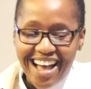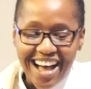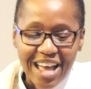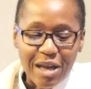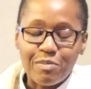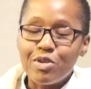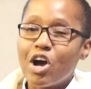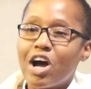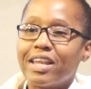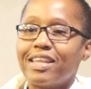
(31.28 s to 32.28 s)
I am
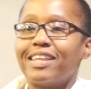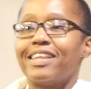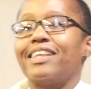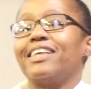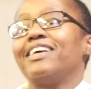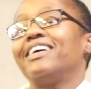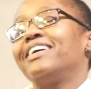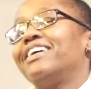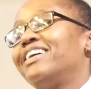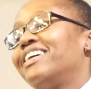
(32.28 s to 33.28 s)
not
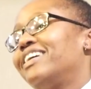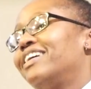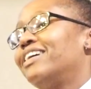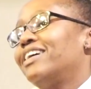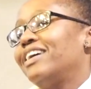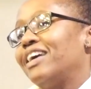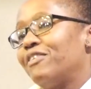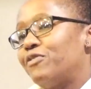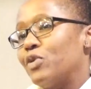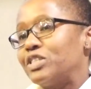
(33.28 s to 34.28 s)
a
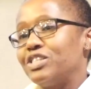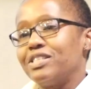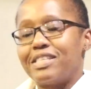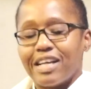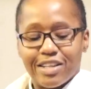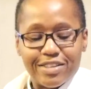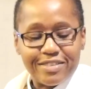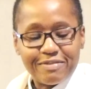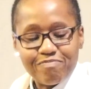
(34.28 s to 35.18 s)
fortune teller,